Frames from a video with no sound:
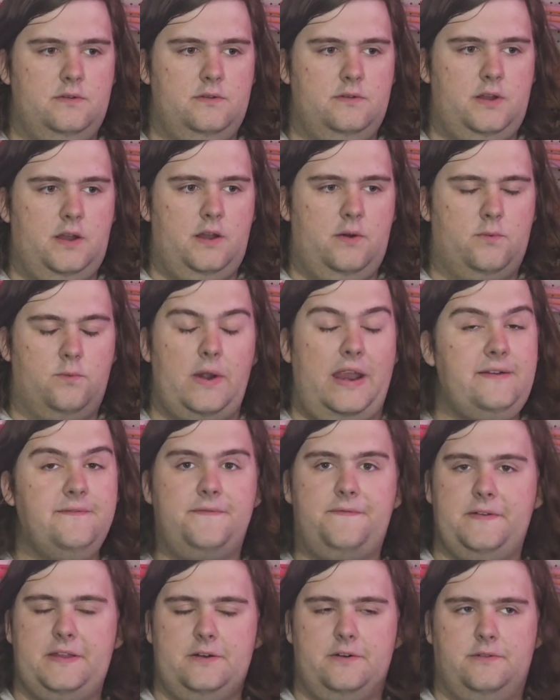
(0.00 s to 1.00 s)

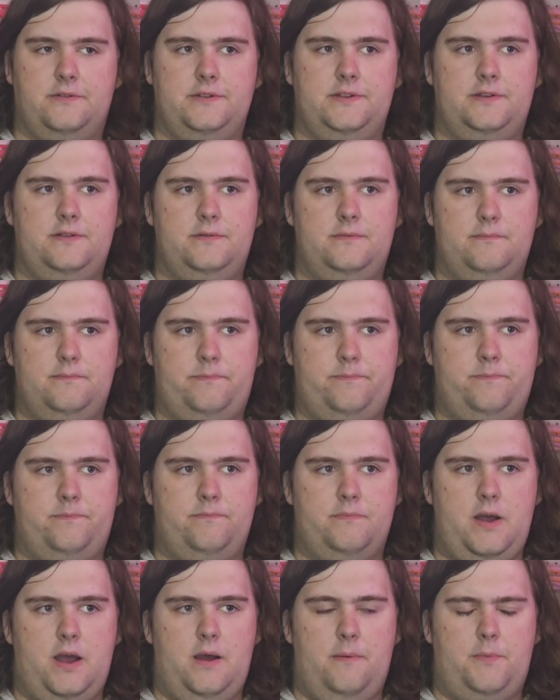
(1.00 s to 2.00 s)
Renfield
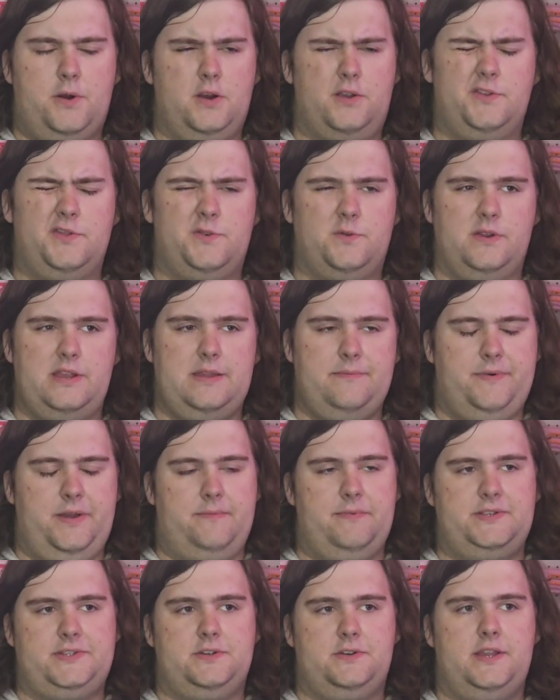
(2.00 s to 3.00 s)
Mark III by
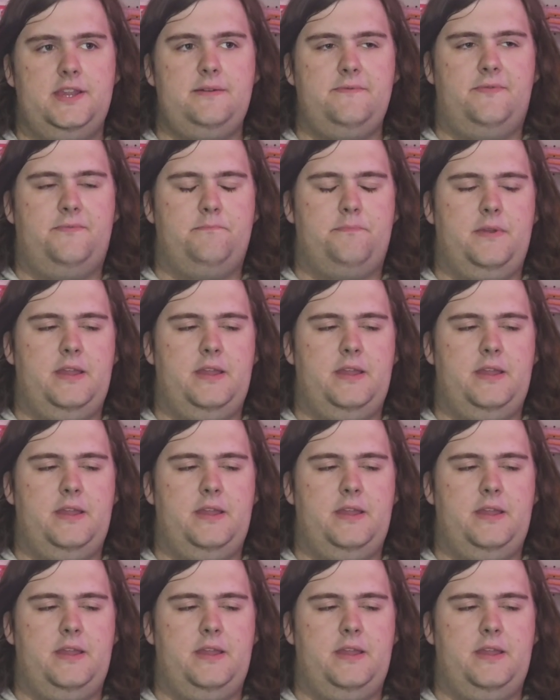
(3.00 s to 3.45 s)
Mr. Heath